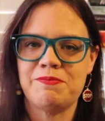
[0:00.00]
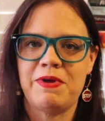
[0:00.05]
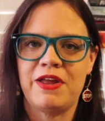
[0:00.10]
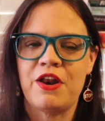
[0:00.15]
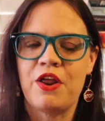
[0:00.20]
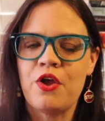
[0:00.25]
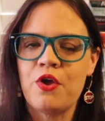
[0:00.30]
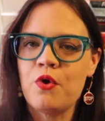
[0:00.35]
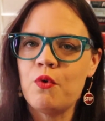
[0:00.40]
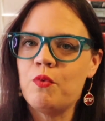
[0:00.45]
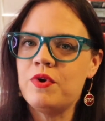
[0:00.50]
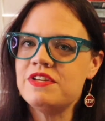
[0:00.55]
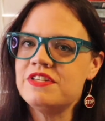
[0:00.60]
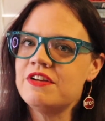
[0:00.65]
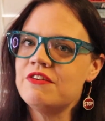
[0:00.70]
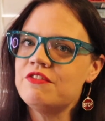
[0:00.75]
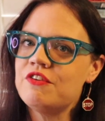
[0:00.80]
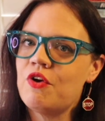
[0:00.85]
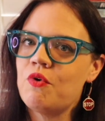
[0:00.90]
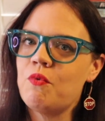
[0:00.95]
but we
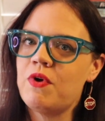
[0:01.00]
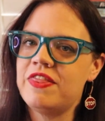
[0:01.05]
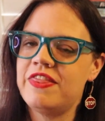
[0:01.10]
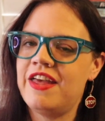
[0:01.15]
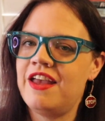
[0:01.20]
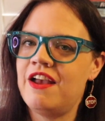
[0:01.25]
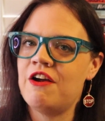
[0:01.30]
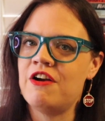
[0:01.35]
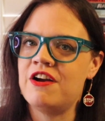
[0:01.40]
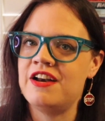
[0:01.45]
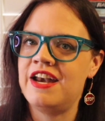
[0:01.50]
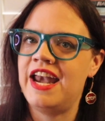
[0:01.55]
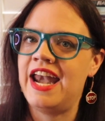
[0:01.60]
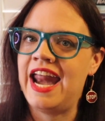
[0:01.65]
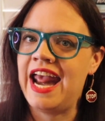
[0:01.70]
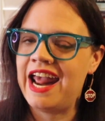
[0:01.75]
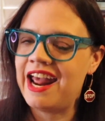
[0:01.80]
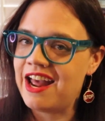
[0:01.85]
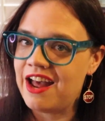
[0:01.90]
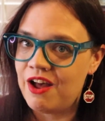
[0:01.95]
don't know what are
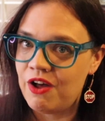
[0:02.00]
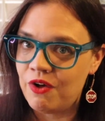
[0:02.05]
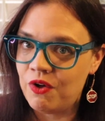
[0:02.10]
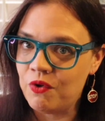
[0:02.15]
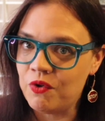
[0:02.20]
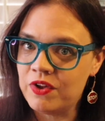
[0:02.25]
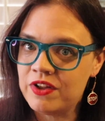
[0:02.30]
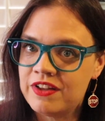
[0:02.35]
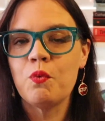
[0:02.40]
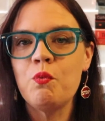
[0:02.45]
now.